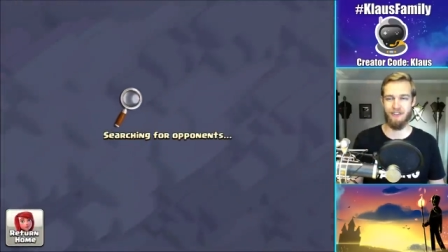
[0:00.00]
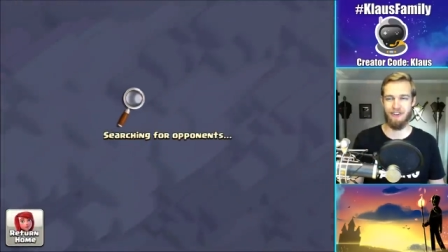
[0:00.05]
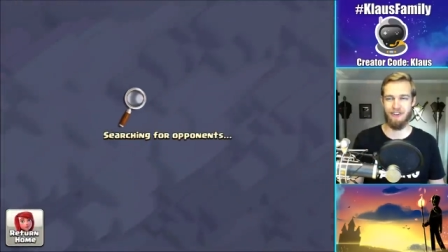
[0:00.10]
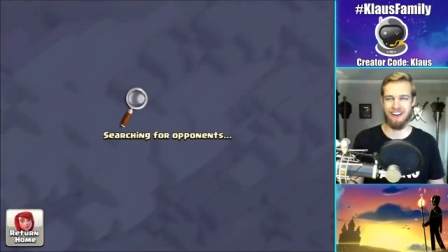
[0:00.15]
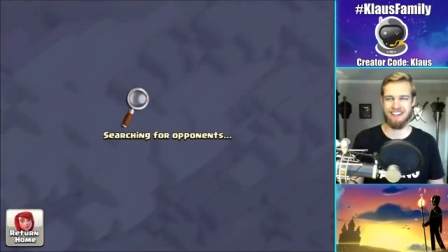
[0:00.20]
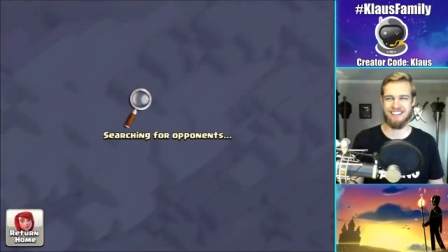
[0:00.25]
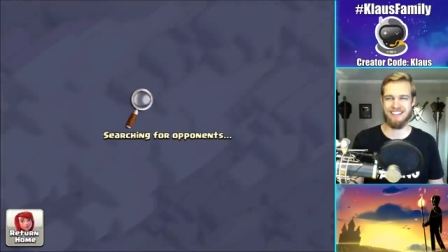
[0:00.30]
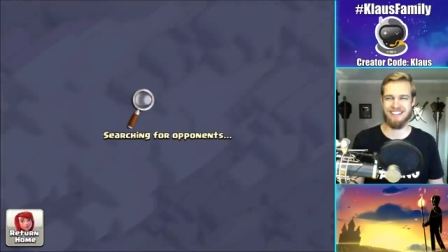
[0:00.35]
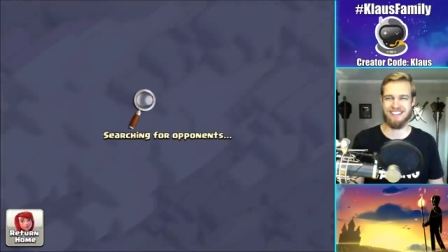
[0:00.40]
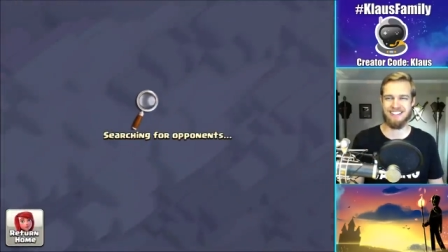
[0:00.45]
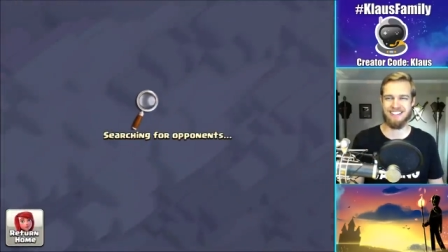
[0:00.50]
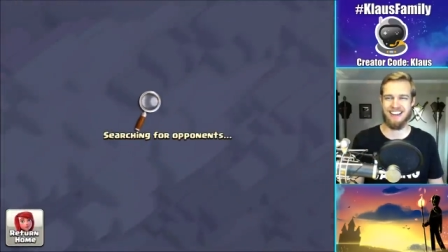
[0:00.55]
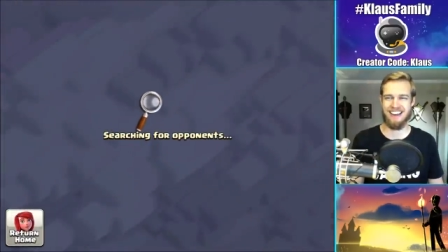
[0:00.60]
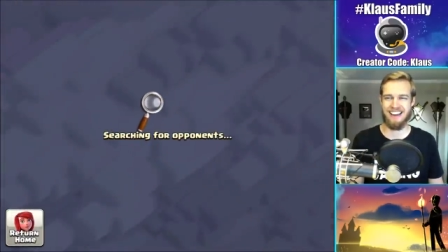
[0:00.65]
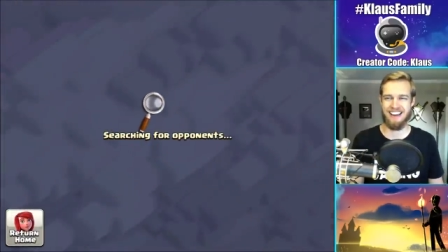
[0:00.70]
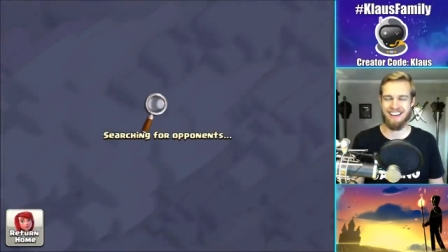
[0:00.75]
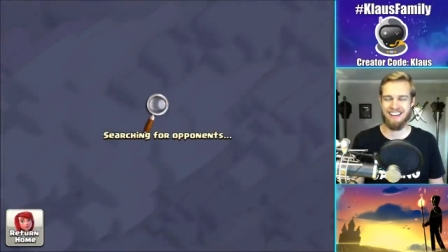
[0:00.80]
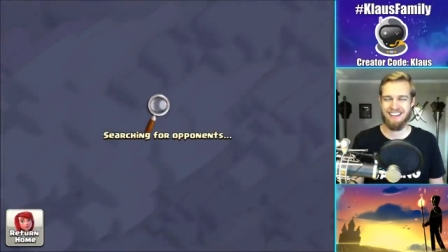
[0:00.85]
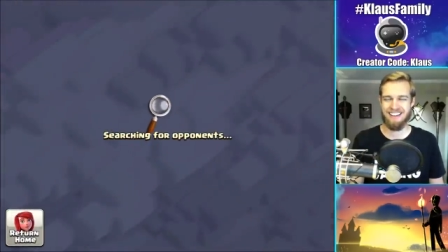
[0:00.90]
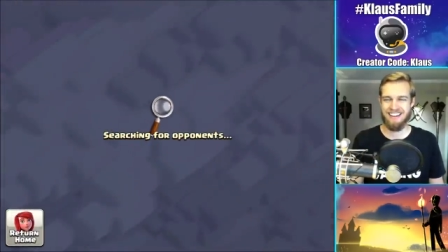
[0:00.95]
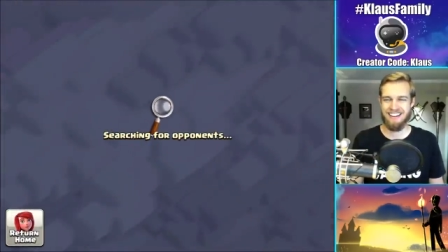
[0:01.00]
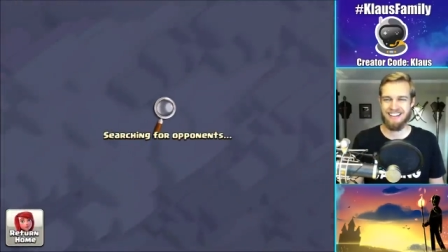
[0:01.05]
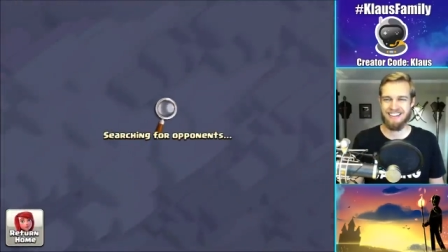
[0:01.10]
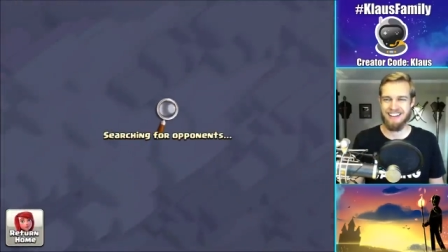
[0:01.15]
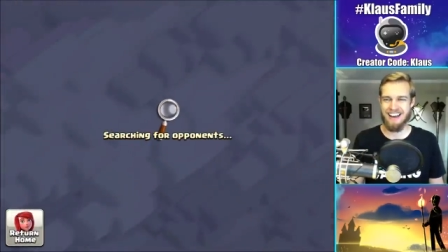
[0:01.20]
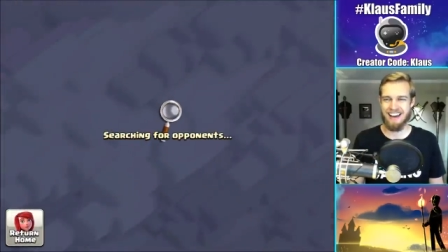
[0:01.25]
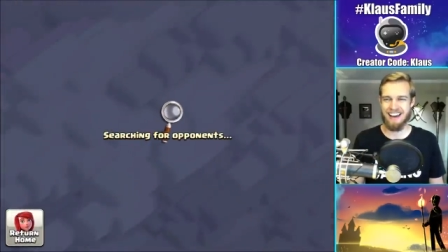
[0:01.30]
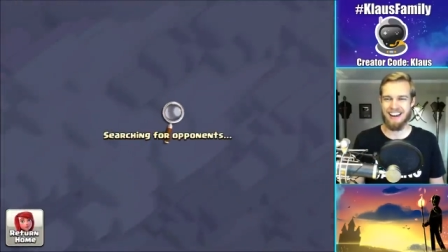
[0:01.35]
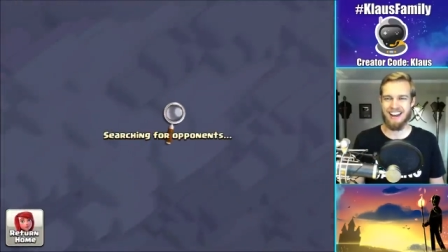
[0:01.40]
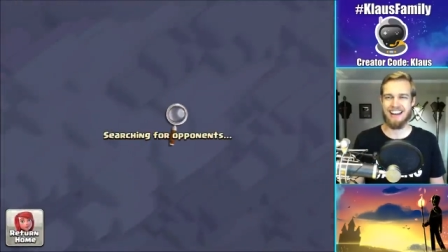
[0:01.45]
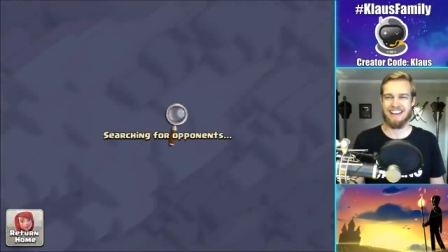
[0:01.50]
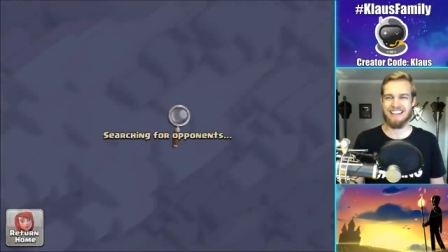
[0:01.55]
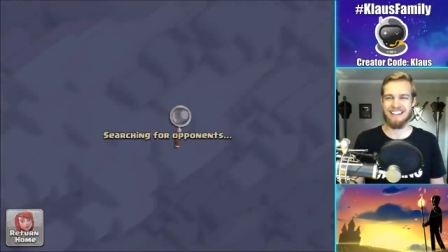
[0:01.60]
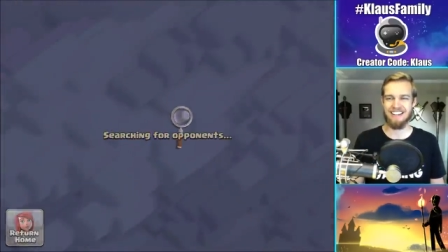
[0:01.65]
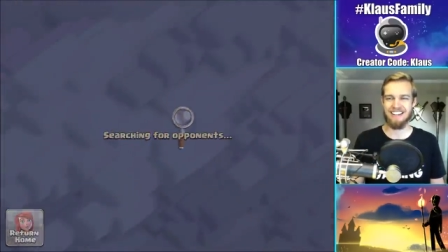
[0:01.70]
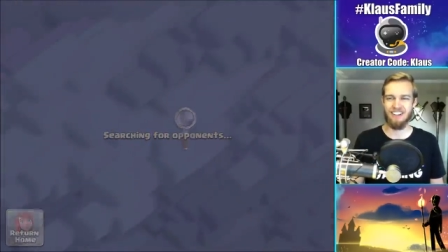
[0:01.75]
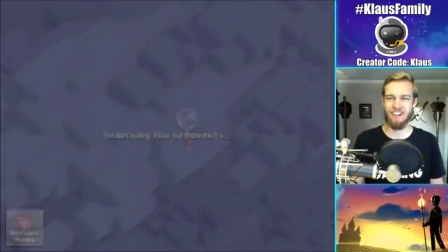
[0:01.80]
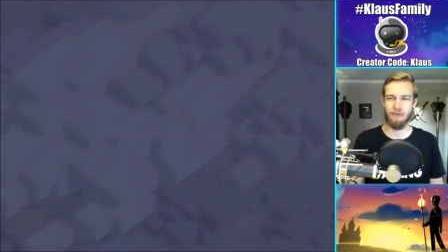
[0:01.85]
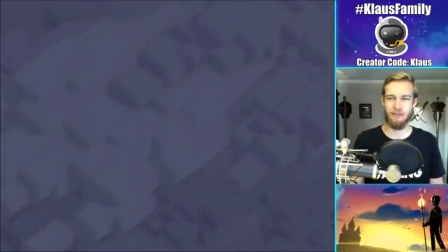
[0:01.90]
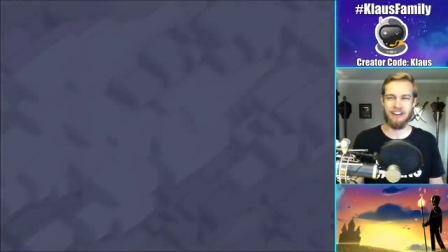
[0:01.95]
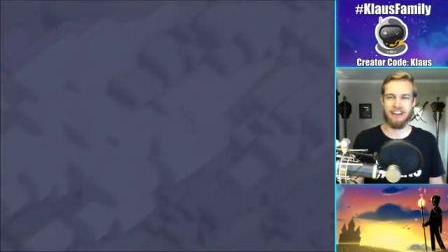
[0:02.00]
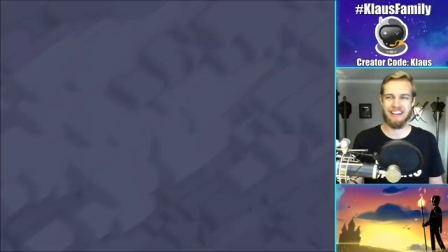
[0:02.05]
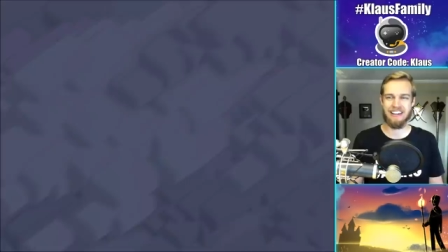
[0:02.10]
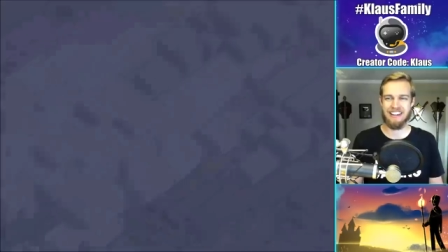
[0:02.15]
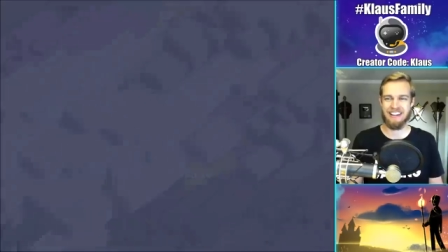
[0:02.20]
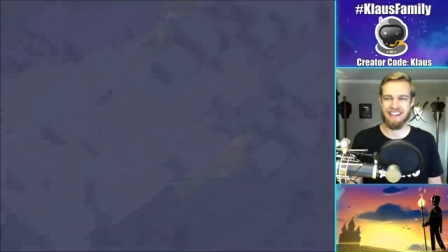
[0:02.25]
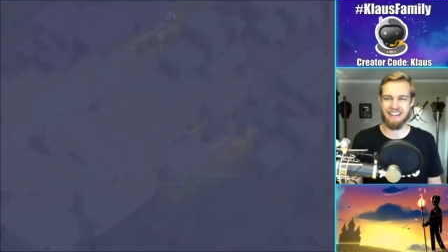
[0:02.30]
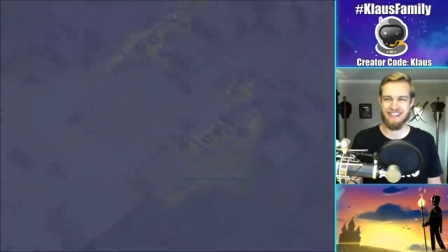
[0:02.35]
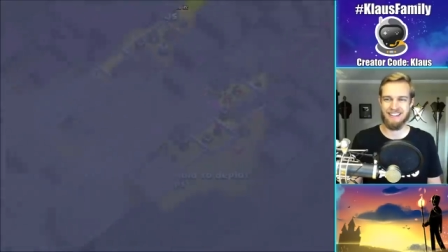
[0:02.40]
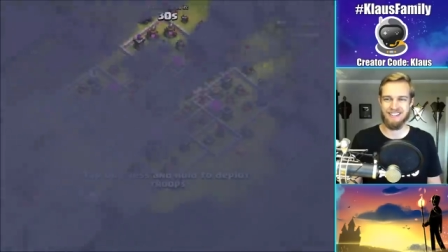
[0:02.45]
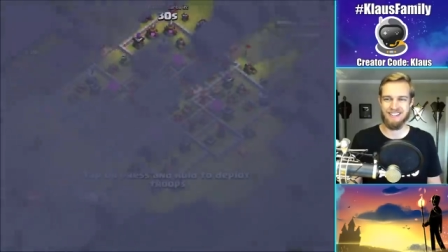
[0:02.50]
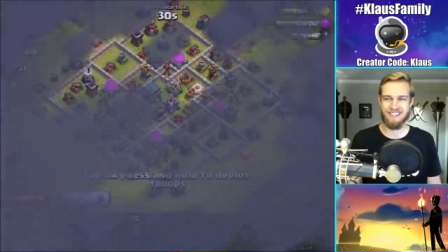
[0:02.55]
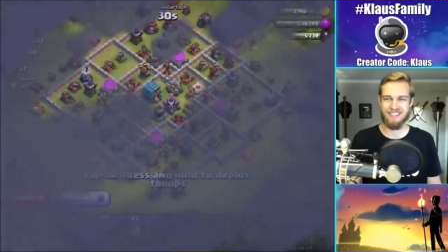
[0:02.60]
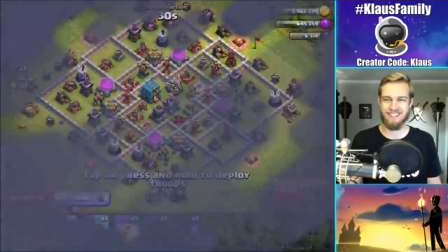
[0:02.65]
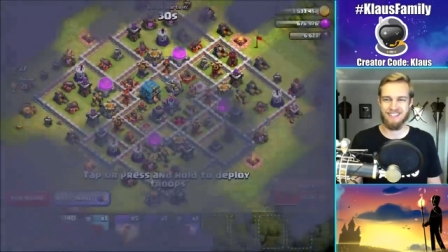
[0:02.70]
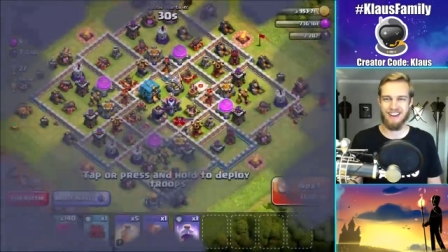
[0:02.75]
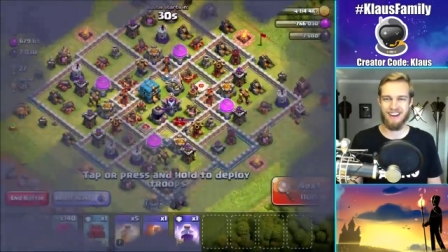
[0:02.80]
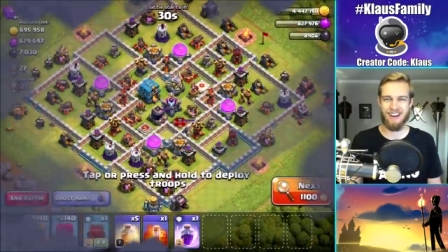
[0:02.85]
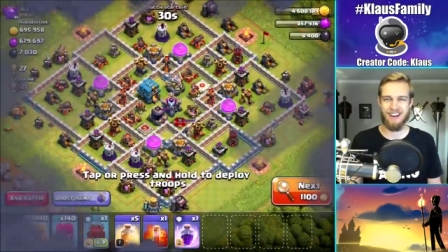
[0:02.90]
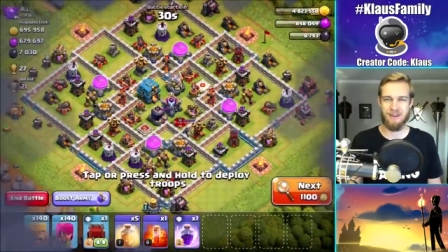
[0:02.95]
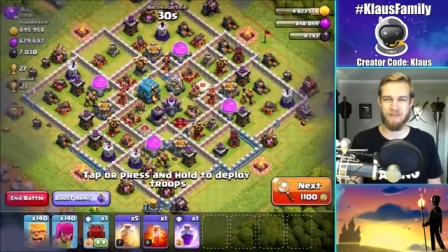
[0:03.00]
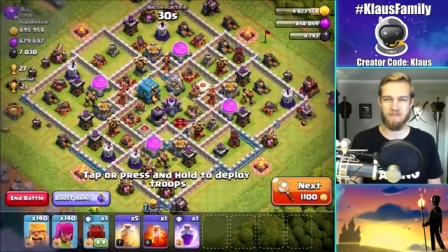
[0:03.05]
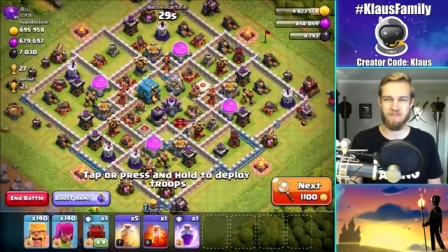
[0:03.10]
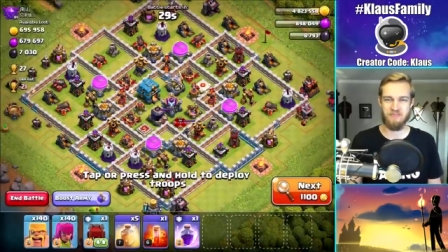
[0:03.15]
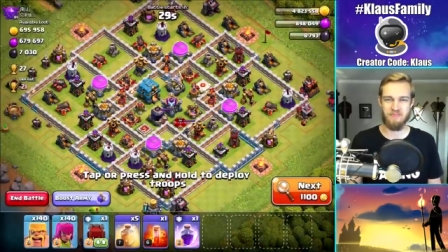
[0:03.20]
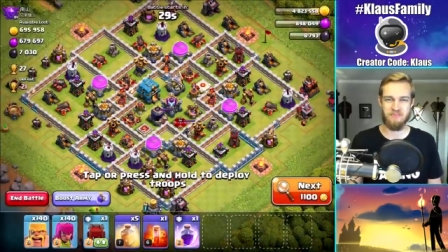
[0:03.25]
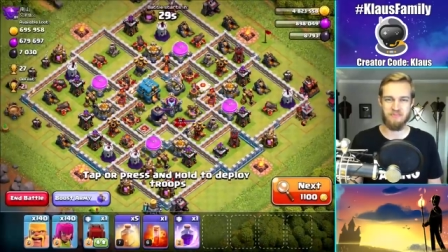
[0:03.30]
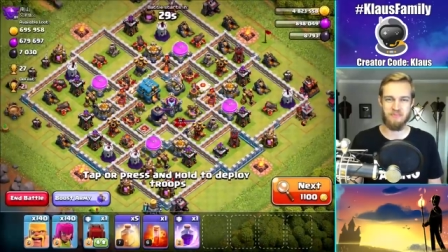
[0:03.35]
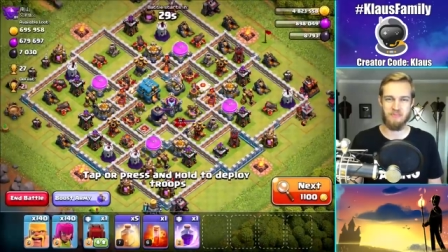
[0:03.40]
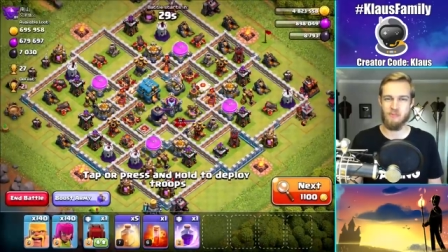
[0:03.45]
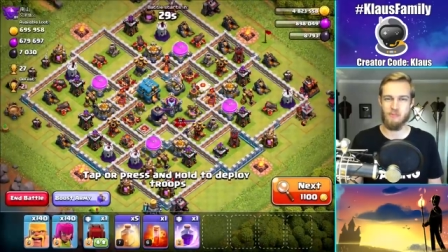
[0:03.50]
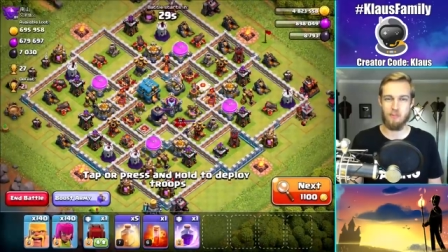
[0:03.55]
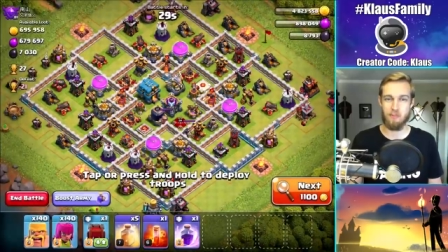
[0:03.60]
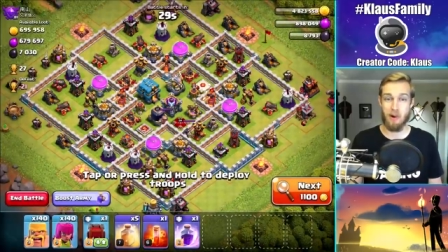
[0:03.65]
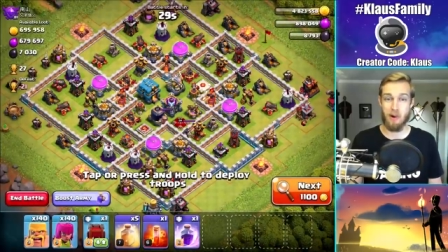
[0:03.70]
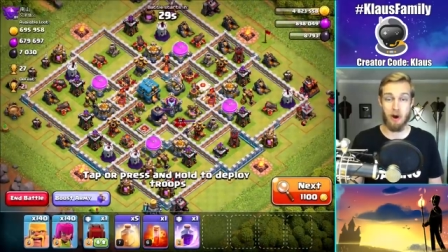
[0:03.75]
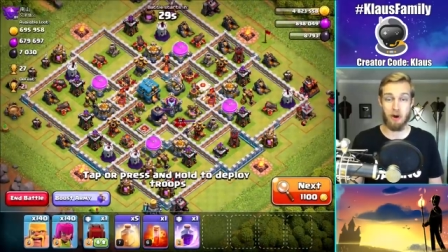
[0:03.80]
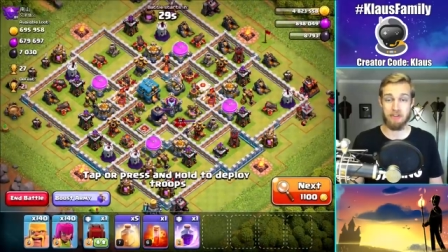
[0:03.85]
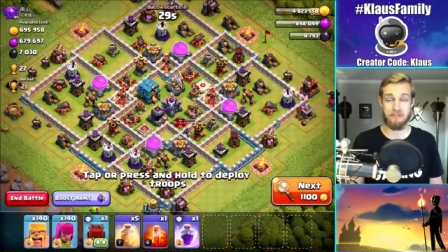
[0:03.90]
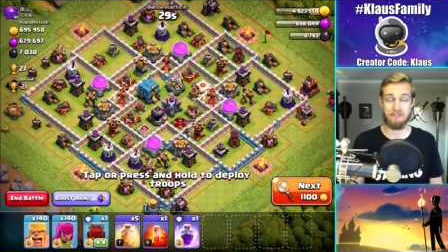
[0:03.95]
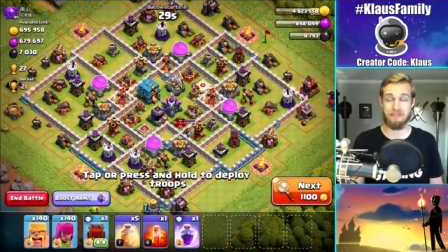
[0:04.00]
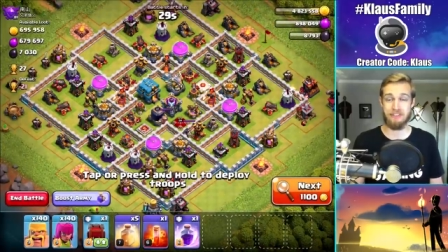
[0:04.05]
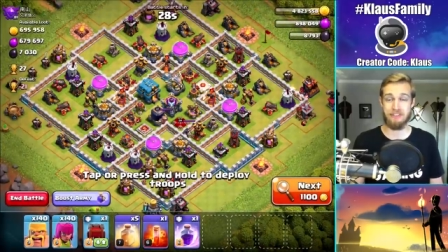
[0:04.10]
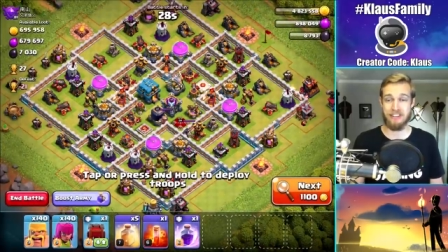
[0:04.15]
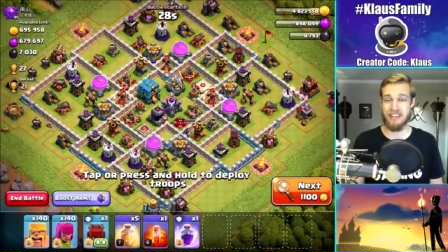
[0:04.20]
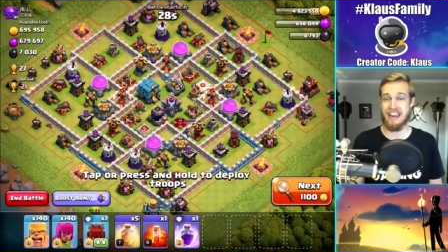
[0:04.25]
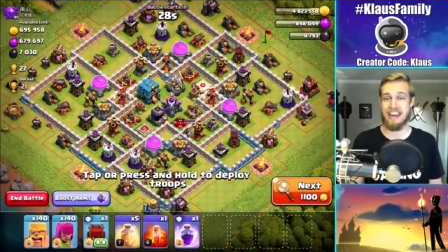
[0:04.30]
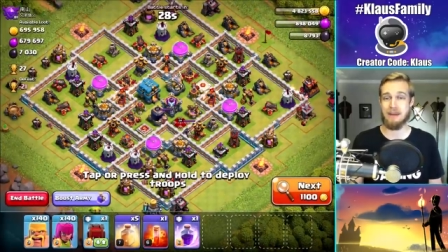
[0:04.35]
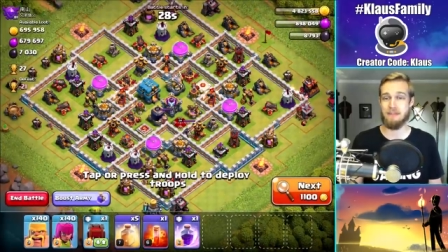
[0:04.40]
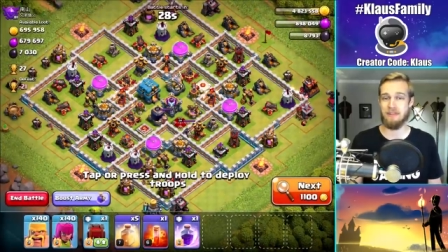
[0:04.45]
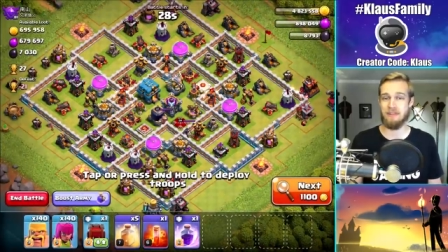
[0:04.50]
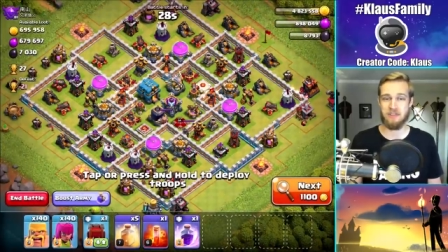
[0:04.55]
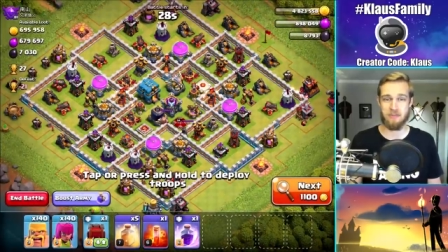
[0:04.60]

which is uh, not ideal, but it is um, part of the game.